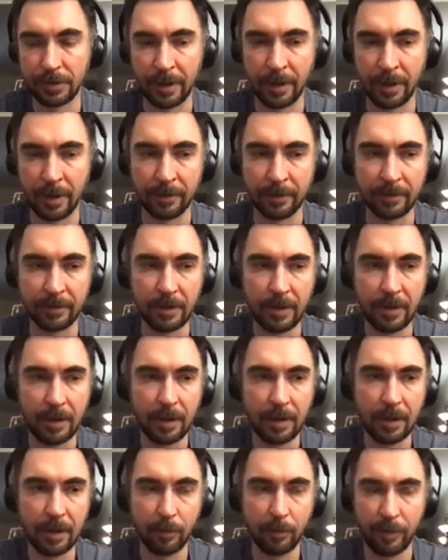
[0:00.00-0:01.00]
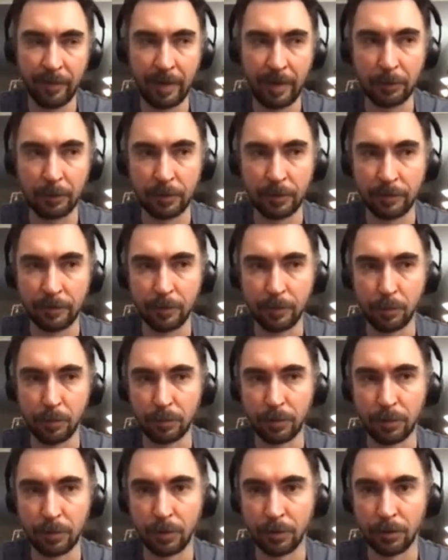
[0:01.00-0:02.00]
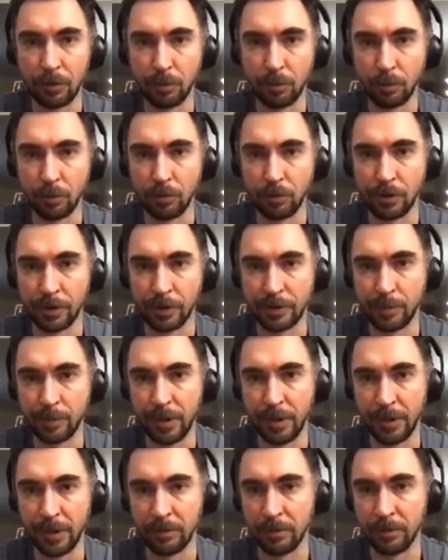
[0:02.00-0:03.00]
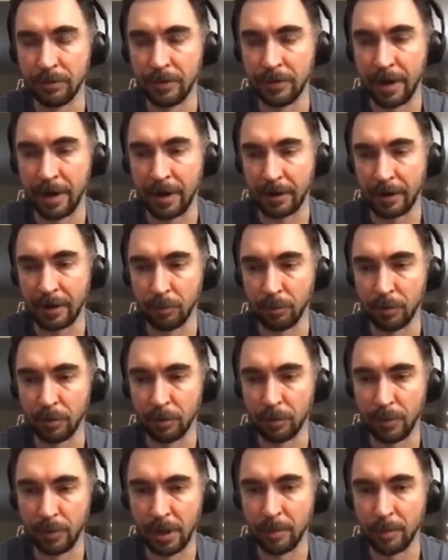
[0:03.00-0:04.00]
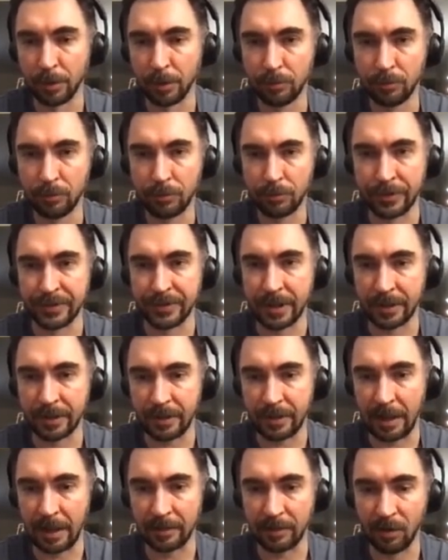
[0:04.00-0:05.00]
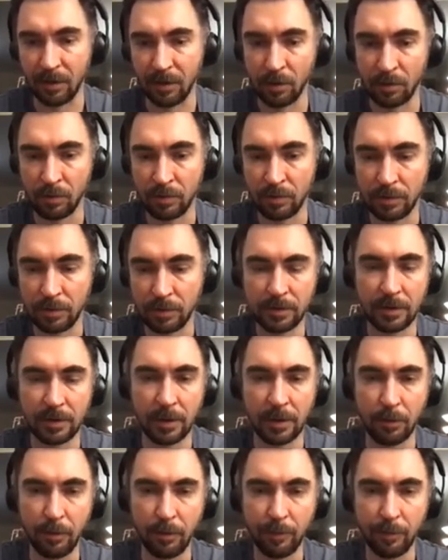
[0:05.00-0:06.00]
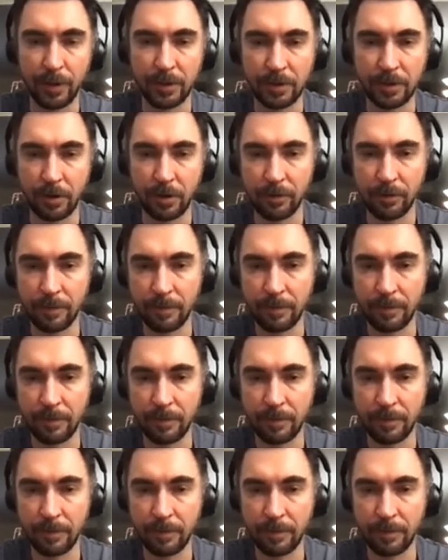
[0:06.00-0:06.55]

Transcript: And without a full node, you would just be in the dark. You would not be able to transact at all with Bitcoin.